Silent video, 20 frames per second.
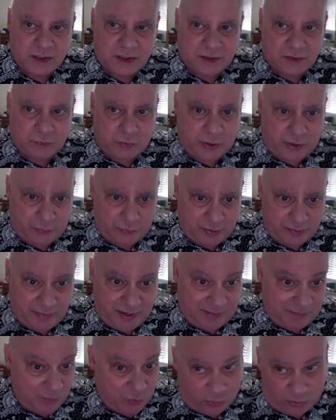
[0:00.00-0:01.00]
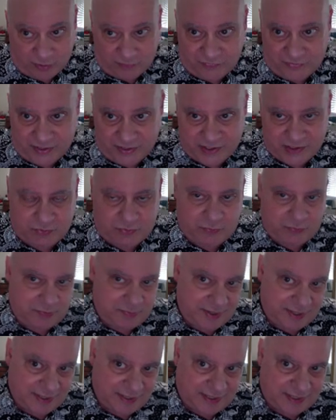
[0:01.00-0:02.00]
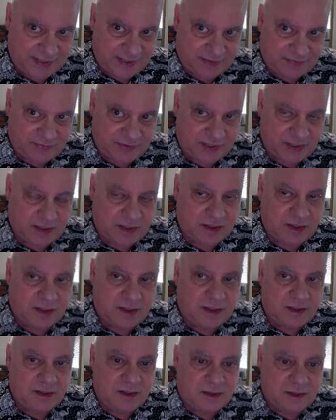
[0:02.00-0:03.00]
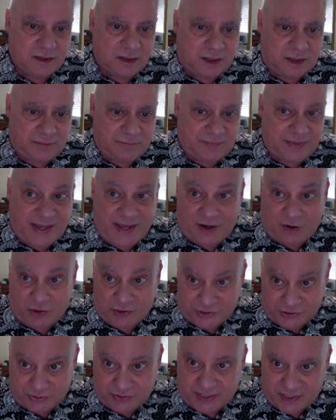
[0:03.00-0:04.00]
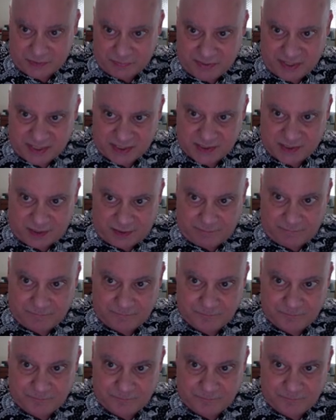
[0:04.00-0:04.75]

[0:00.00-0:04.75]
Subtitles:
when we make more of this, when we make less of it, that also gets messed up.